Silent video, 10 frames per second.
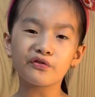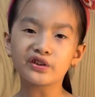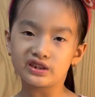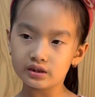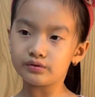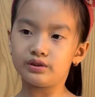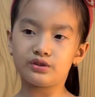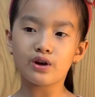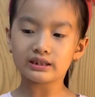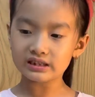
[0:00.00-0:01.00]
for children
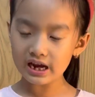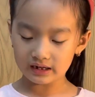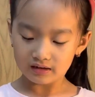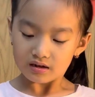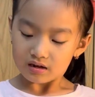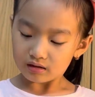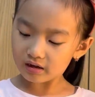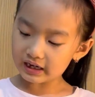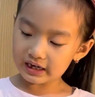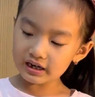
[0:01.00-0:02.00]
to attend.
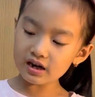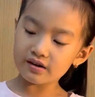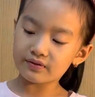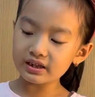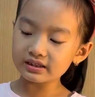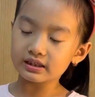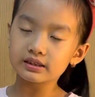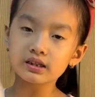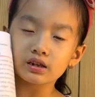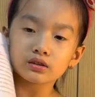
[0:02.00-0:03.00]
Look at here. This
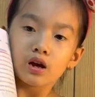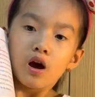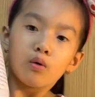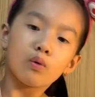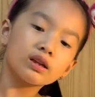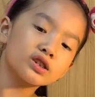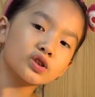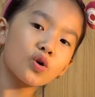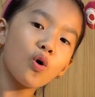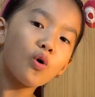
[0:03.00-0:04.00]
is one
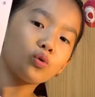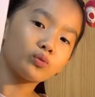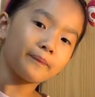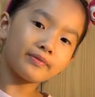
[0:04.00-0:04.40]
school